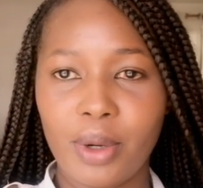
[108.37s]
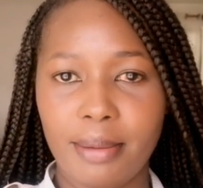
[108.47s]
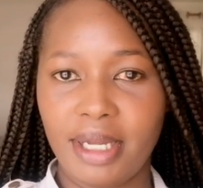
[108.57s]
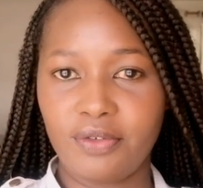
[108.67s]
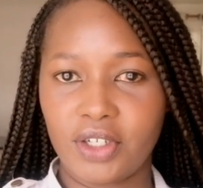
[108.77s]
why
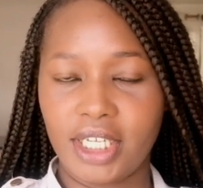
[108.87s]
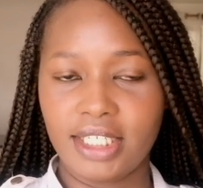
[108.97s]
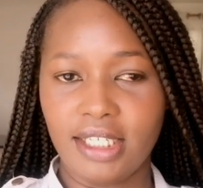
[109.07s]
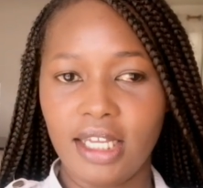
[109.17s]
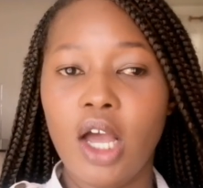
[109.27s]
am I
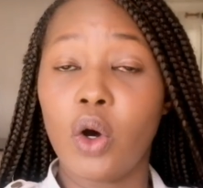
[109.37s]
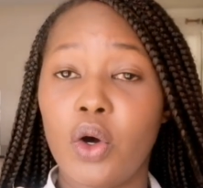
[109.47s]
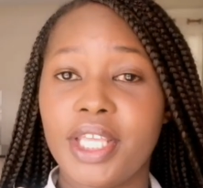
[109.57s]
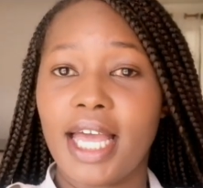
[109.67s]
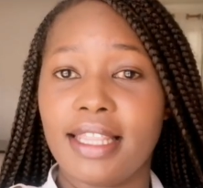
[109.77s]
forgetting?
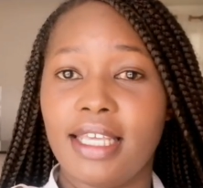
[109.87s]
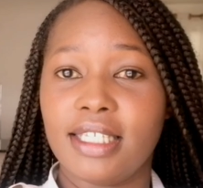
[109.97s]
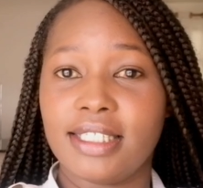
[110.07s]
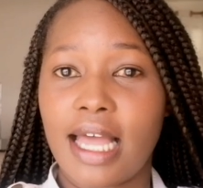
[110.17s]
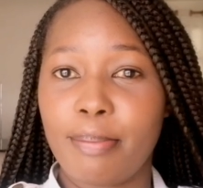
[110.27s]
Oh yeah, there
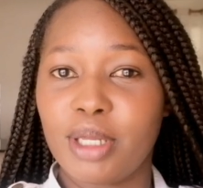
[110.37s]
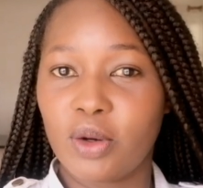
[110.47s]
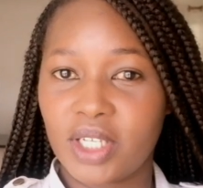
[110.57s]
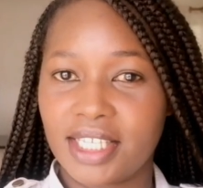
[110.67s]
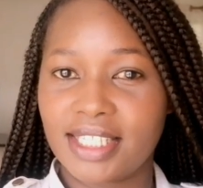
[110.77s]
is a
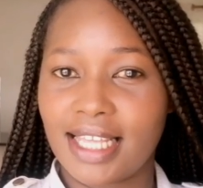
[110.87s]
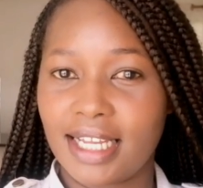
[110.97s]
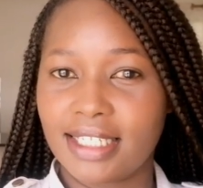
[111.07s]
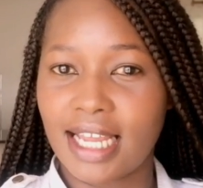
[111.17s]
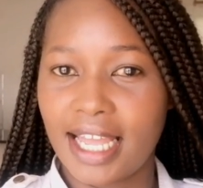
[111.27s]
pillowcase
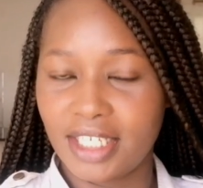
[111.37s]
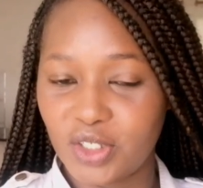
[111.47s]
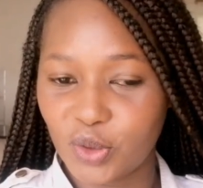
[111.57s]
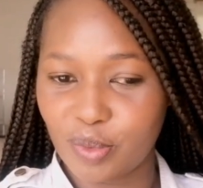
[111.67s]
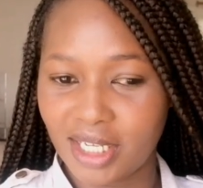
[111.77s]
that I
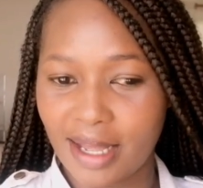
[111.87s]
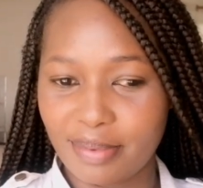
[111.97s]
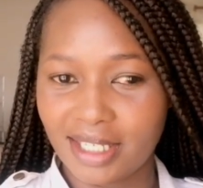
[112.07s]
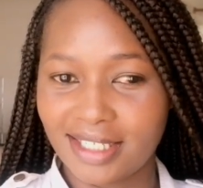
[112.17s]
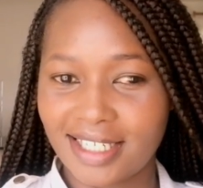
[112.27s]
need to pick
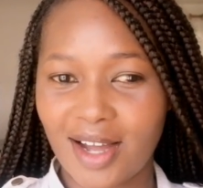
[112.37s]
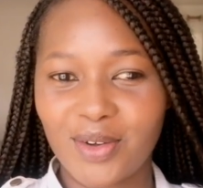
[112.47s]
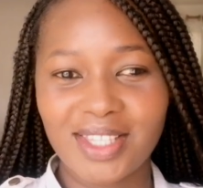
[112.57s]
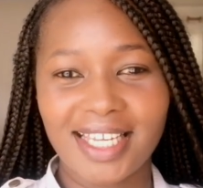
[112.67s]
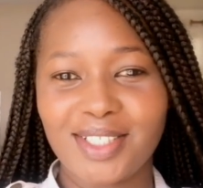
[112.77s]
up in
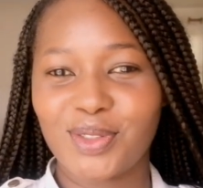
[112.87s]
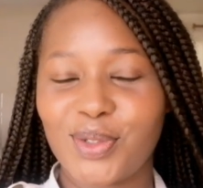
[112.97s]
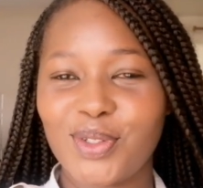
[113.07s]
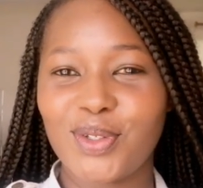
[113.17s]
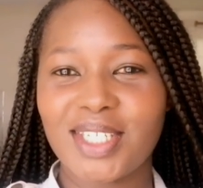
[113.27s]
town that is
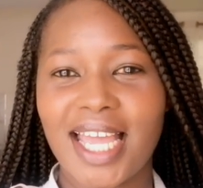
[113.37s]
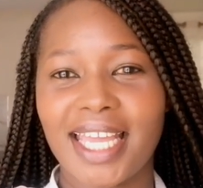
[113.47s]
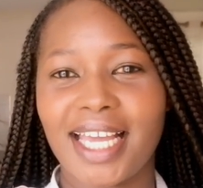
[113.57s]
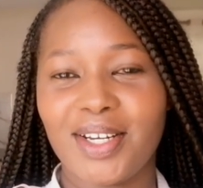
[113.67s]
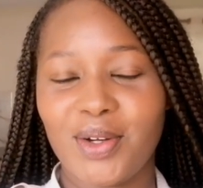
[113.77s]
so cute.
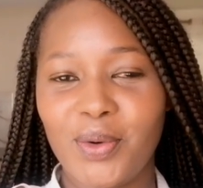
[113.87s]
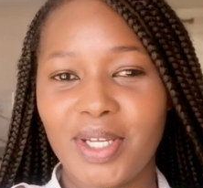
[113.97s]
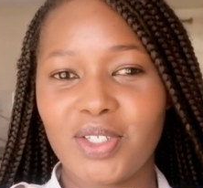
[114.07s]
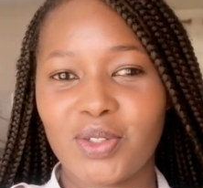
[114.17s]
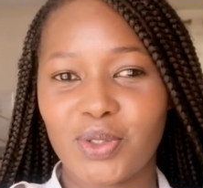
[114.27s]
I cannot
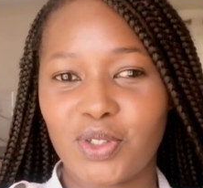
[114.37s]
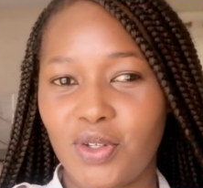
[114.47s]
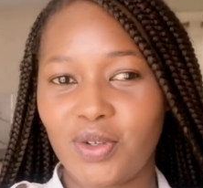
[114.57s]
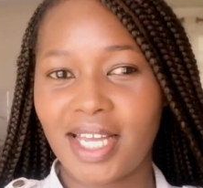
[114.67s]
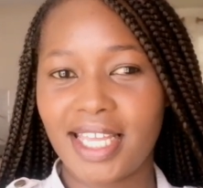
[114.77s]
wait to show
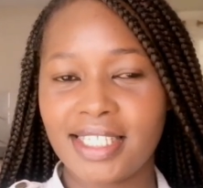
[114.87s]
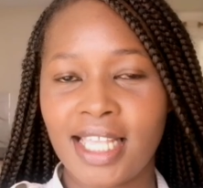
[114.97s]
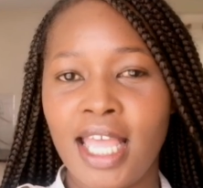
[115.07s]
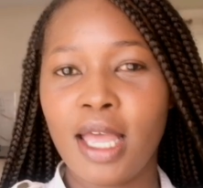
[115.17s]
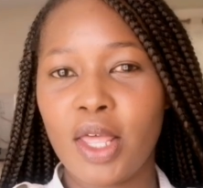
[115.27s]
you guys.
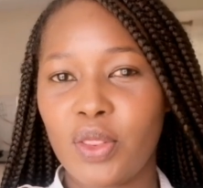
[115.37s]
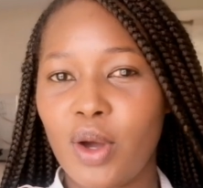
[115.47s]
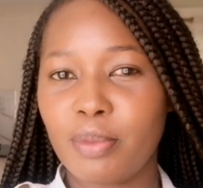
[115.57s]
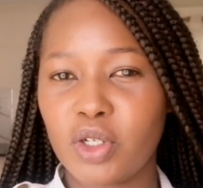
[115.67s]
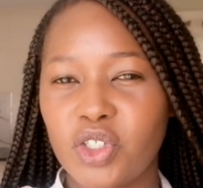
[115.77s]
Though
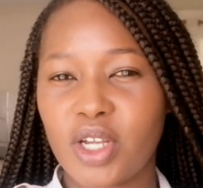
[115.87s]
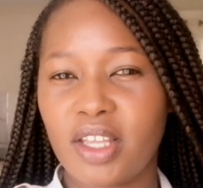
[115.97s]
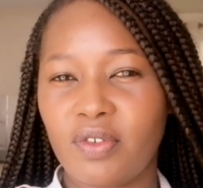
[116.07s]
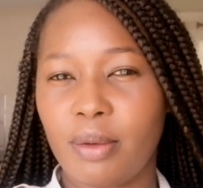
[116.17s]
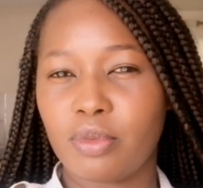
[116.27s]
I'm not sure
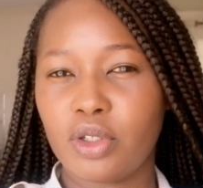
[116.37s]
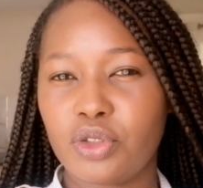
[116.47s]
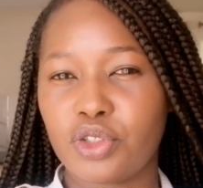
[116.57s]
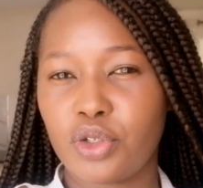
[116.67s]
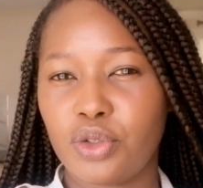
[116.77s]
if I'm going
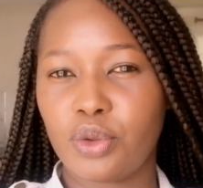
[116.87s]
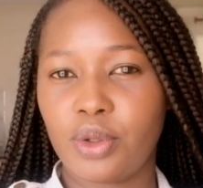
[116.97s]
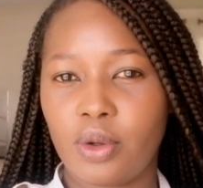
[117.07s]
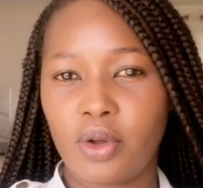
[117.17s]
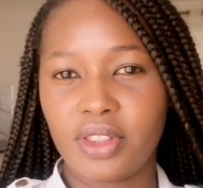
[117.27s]
to show
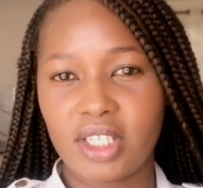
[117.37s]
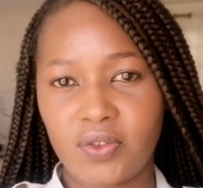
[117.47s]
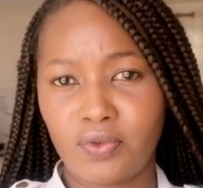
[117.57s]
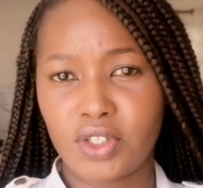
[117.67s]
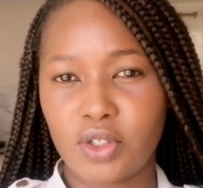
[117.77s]
you on
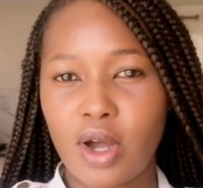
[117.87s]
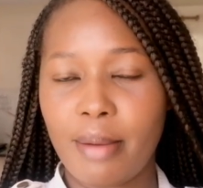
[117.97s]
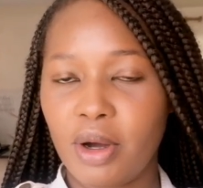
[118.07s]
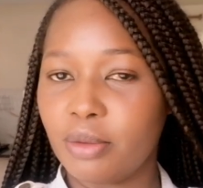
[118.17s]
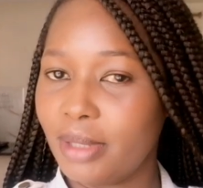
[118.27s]
this video,
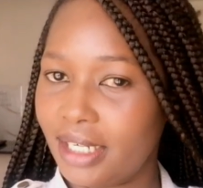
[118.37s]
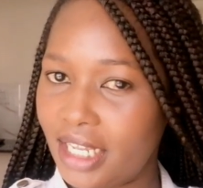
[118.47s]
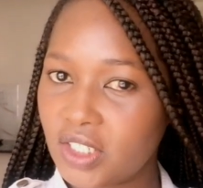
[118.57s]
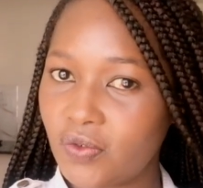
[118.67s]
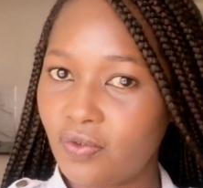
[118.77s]
I'm on my
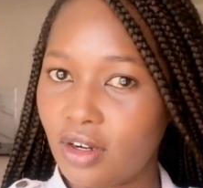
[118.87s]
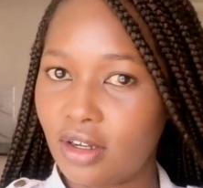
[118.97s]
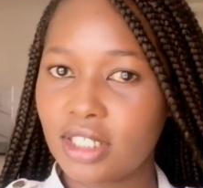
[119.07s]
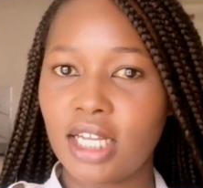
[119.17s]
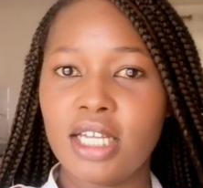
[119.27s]
next
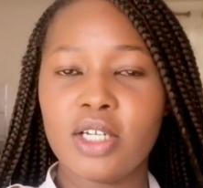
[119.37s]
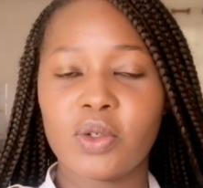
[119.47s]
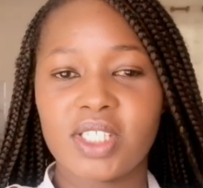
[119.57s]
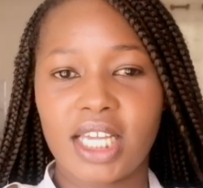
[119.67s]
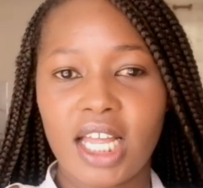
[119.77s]
vlog because I